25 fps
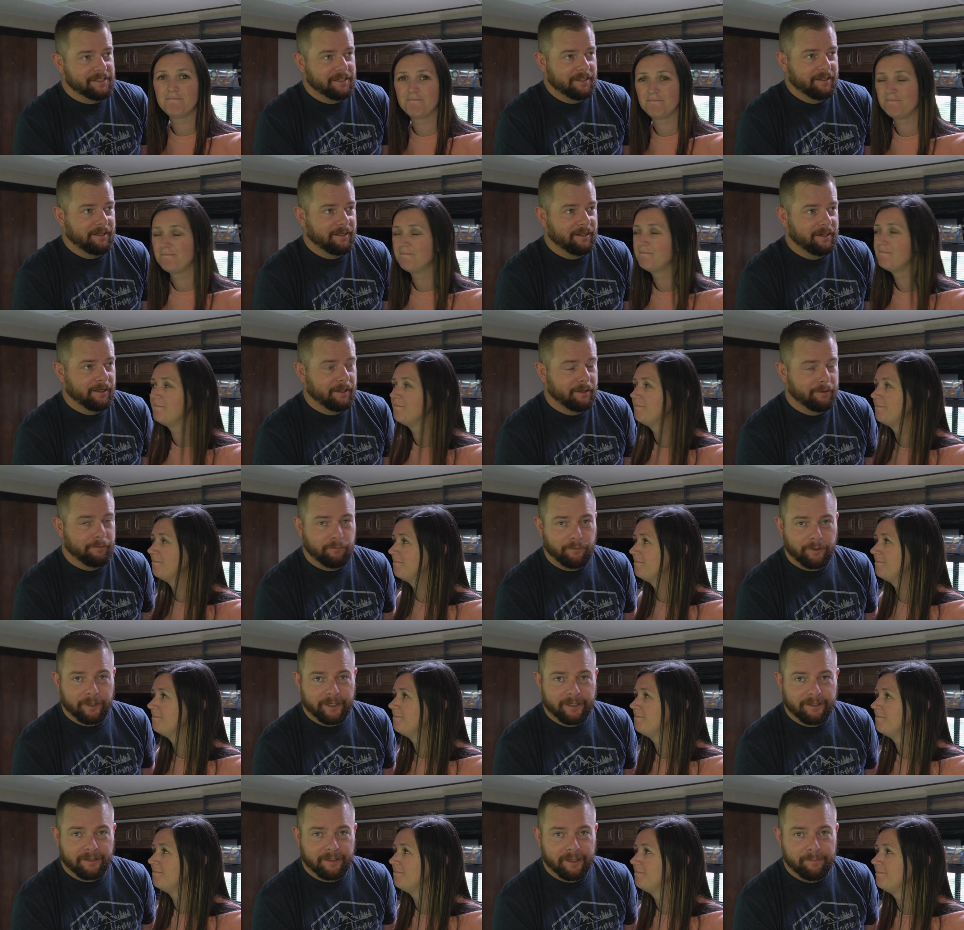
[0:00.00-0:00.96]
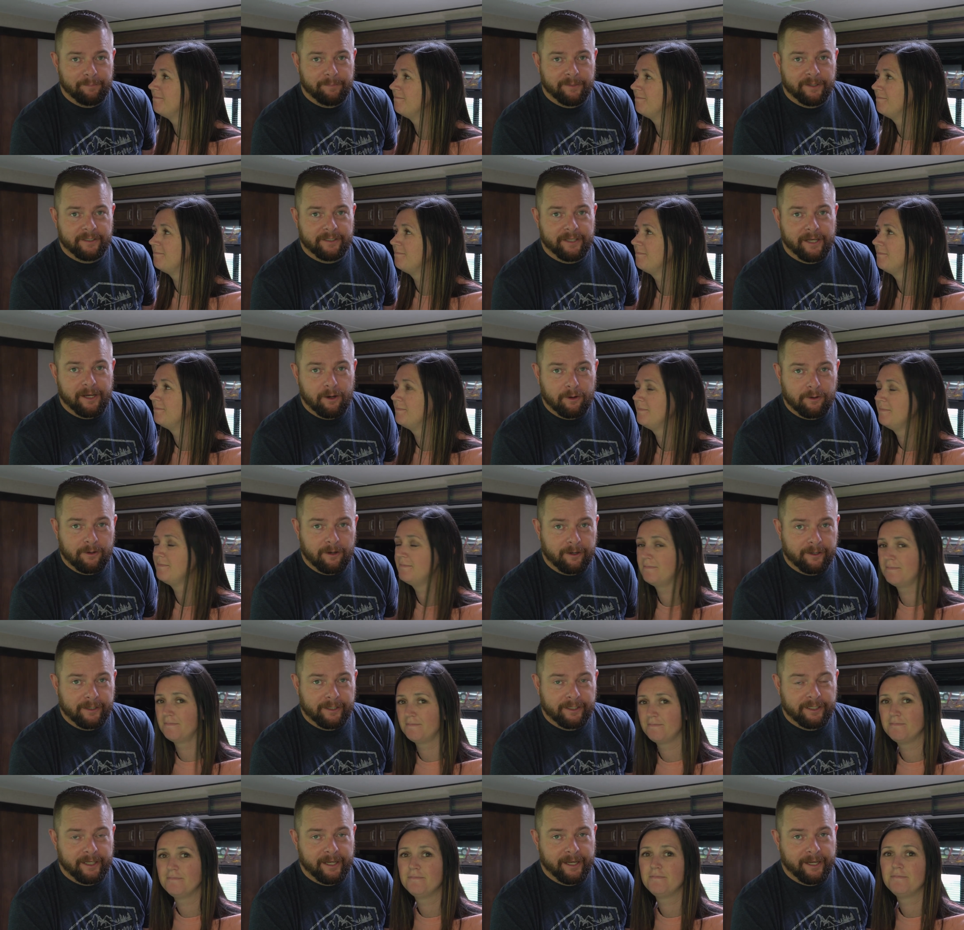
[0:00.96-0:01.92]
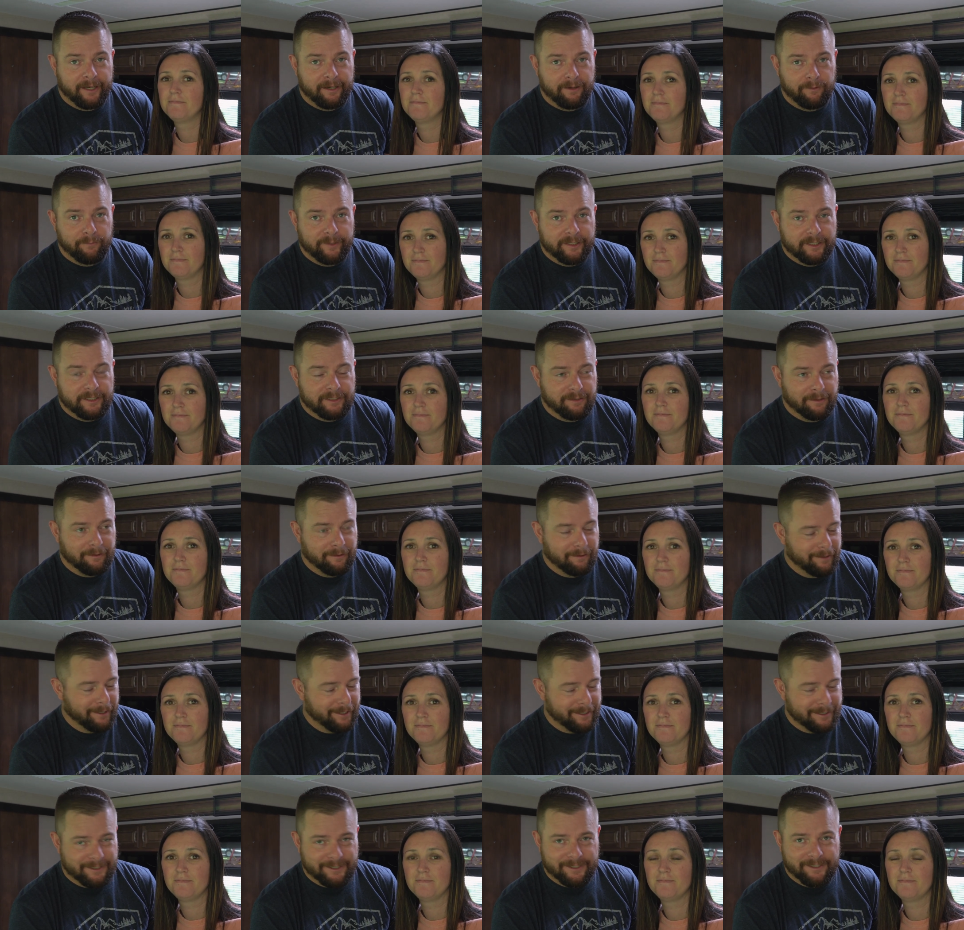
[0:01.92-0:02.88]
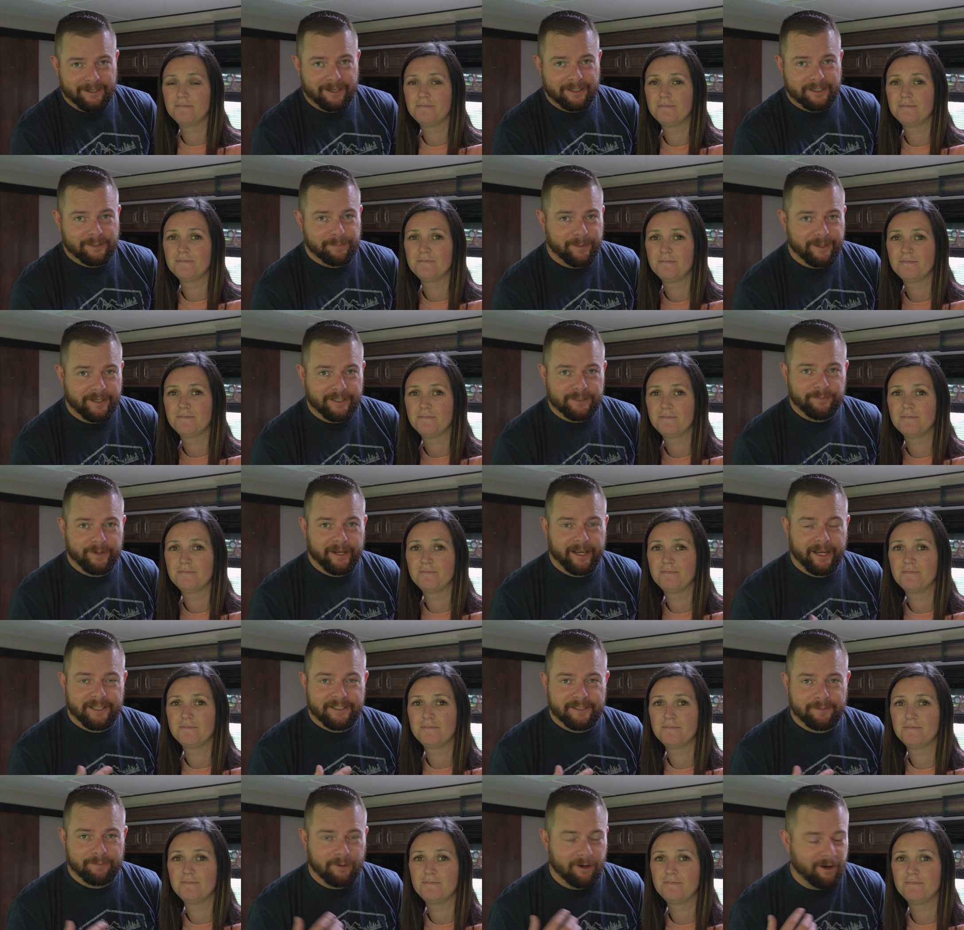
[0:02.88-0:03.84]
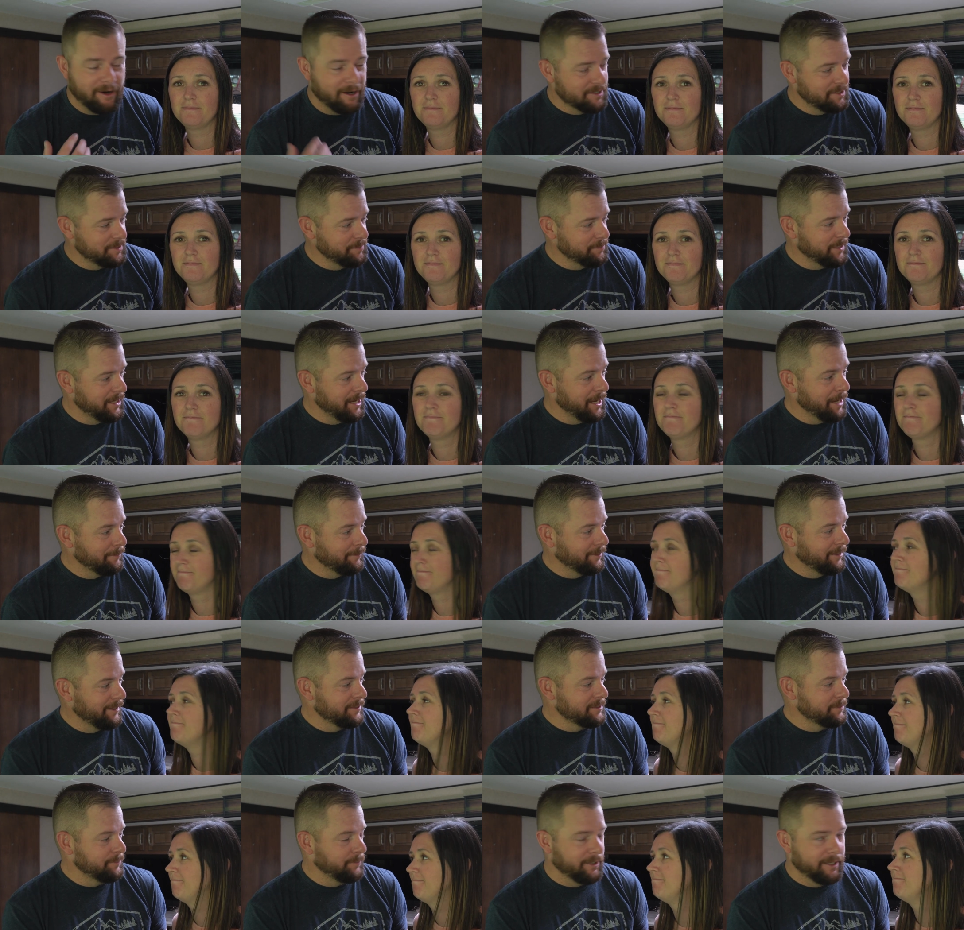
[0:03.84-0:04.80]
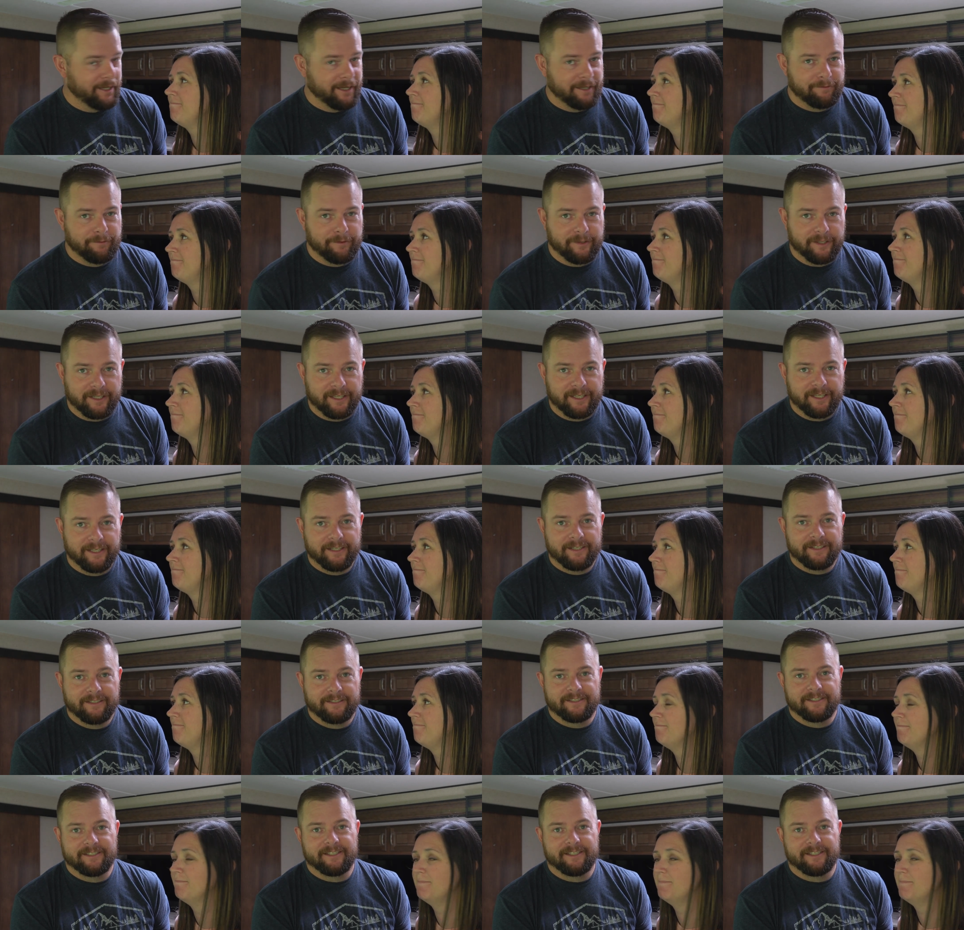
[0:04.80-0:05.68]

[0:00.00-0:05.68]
Speaker 1: Uh, we're gonna limp into Elkhart, Indiana. We it sucks because we had some awesome campgrounds planned for the kids.